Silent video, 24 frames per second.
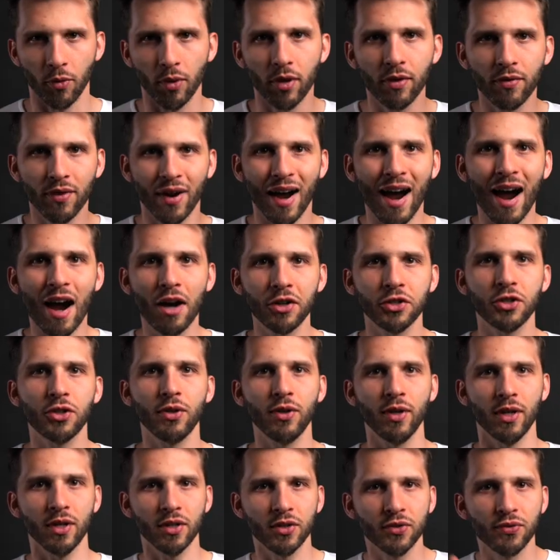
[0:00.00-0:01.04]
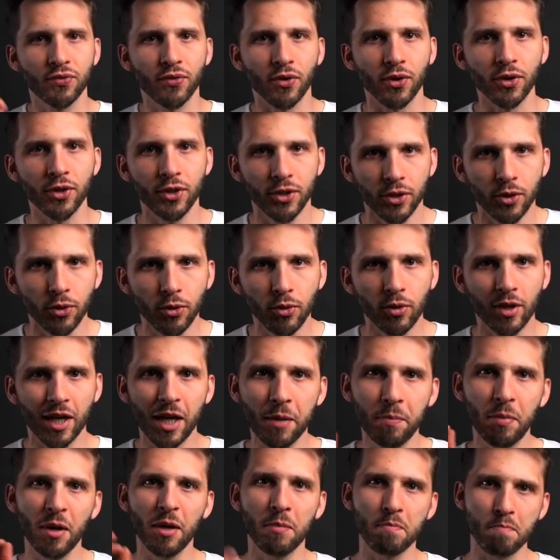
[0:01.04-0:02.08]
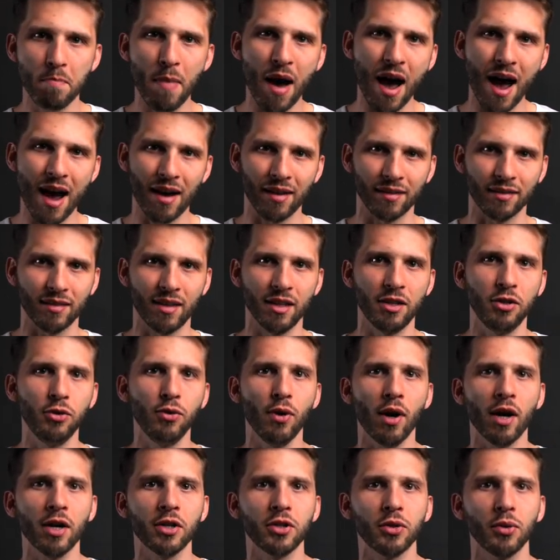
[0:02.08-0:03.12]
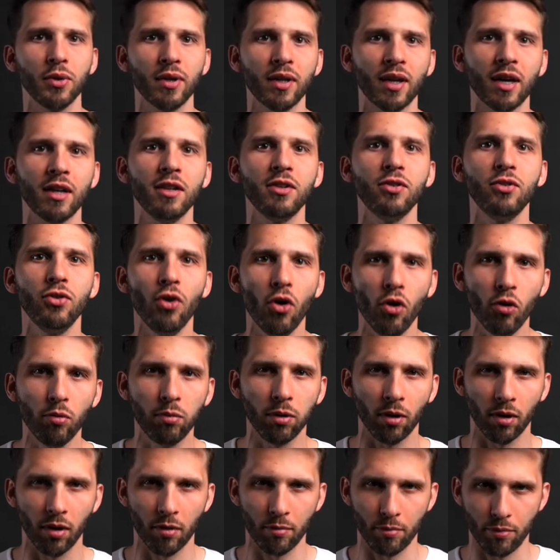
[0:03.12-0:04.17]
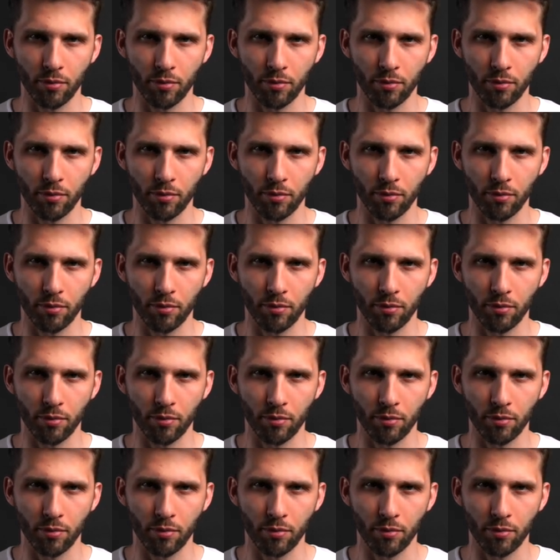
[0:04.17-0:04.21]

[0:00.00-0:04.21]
Whatever archer is for you, keep in mind that you are doing a noble